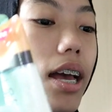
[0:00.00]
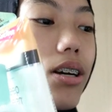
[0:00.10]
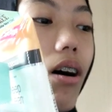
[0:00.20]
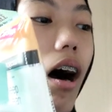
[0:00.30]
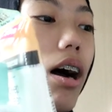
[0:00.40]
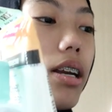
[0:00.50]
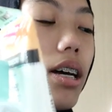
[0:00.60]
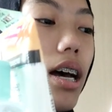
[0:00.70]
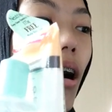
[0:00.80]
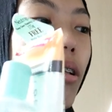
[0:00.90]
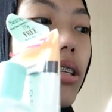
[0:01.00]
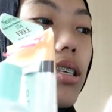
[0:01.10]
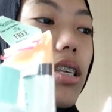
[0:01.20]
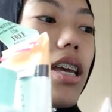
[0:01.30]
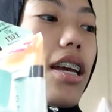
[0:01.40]
that I got. All the
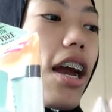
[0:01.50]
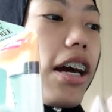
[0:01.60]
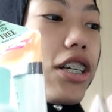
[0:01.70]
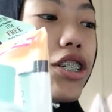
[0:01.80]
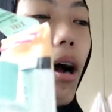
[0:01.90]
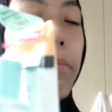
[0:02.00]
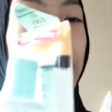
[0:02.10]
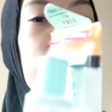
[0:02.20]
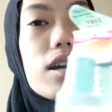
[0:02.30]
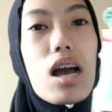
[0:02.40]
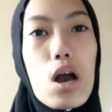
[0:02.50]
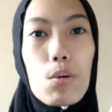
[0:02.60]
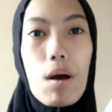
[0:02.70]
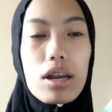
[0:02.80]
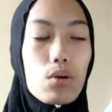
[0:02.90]
skincare shopping
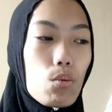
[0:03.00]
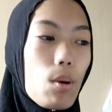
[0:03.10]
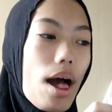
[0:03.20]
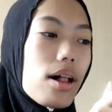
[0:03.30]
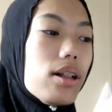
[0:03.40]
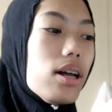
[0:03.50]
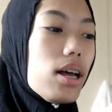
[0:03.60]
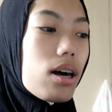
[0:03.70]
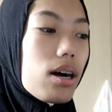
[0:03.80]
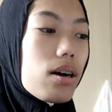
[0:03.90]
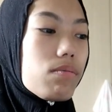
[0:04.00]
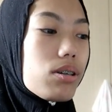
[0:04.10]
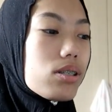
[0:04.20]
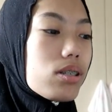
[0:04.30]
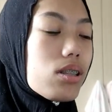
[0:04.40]
went well.
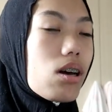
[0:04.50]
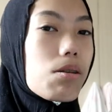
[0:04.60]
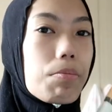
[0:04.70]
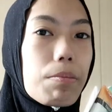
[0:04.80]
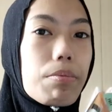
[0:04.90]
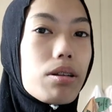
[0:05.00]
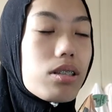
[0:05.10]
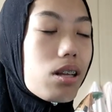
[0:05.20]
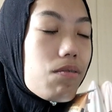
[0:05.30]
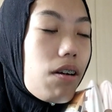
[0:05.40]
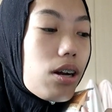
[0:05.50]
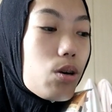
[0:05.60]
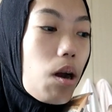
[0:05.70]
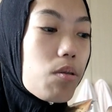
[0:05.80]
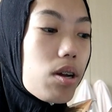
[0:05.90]
There's a lot of people, so it's
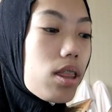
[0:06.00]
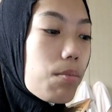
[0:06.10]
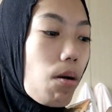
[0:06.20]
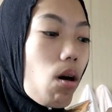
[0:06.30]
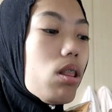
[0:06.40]
very crowded in the